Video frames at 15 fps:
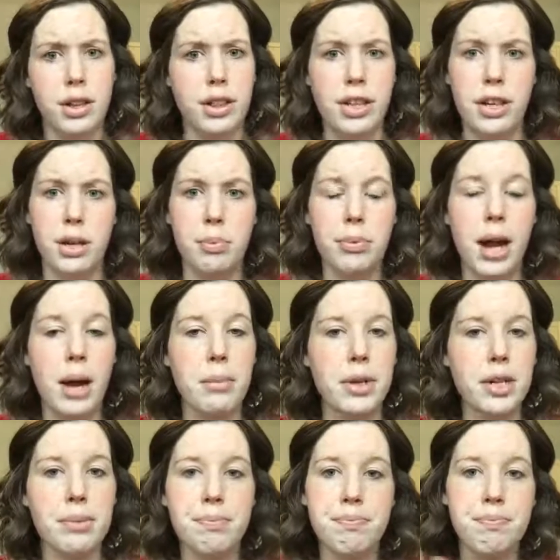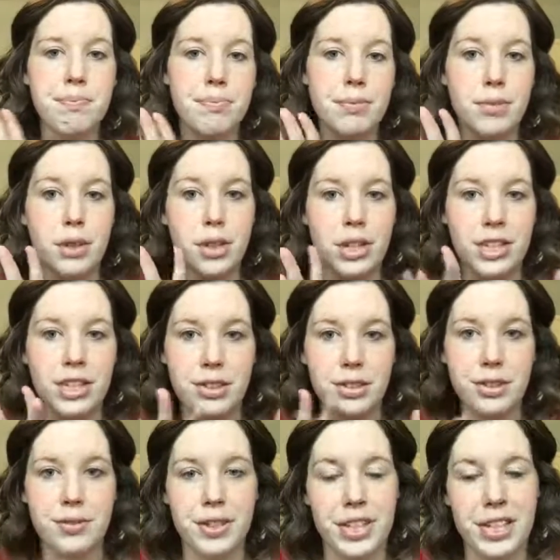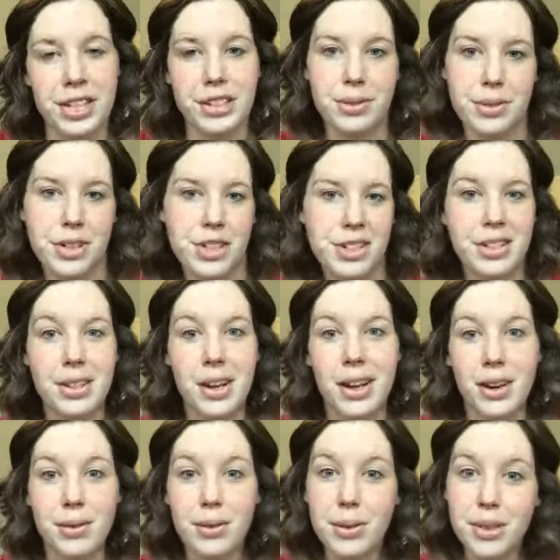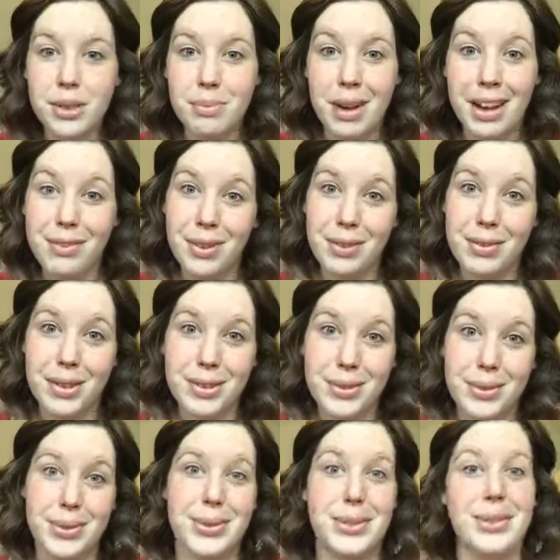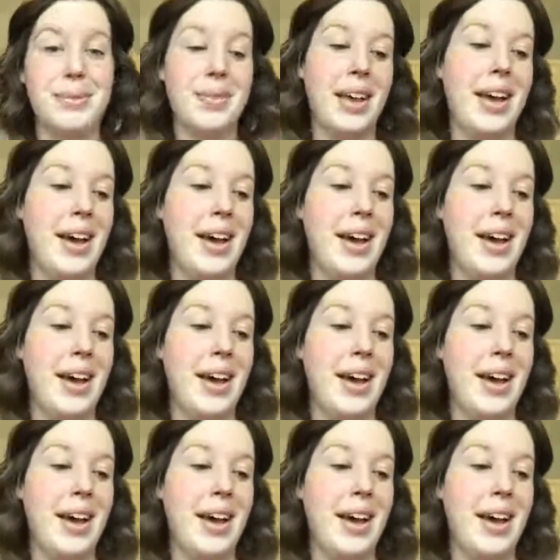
The primer, you get to use your fingers, which is of course my favorite tool.